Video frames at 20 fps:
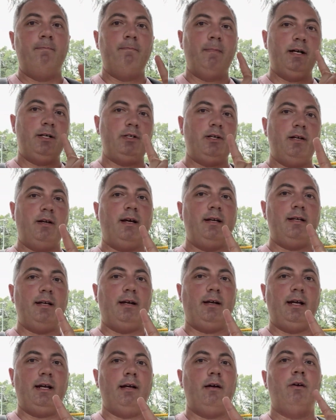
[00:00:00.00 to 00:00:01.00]
Make sure you got an
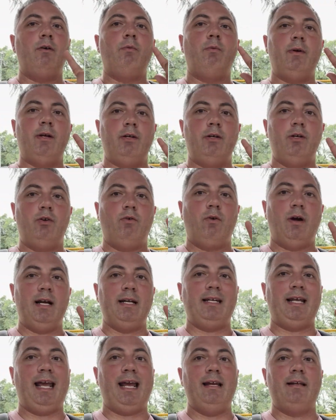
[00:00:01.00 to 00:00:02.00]
area where you can
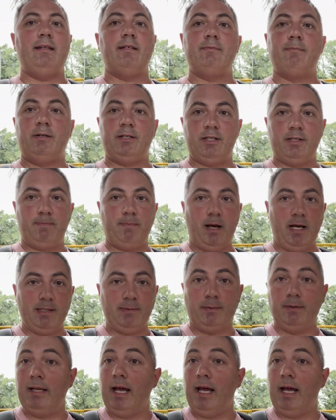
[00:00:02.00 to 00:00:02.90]
grind candy as much as possible.